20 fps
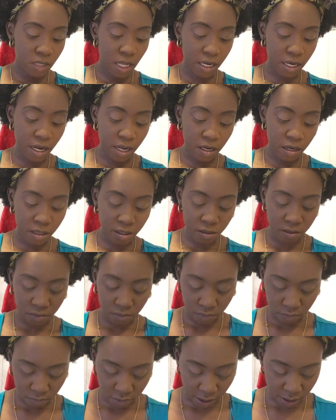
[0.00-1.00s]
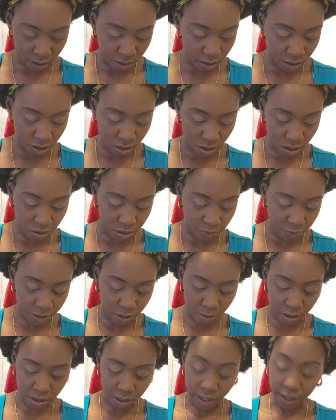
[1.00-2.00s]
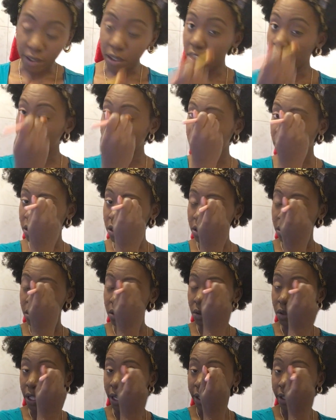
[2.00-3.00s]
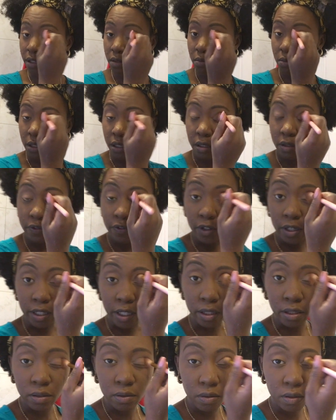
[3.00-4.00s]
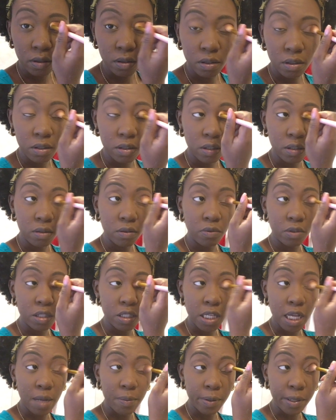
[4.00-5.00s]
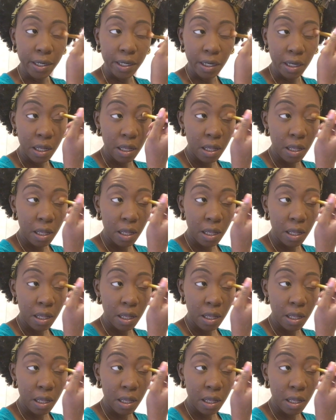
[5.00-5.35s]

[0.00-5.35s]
I kind of think this color was a mistake because it's so light, but fuck it. It's happening.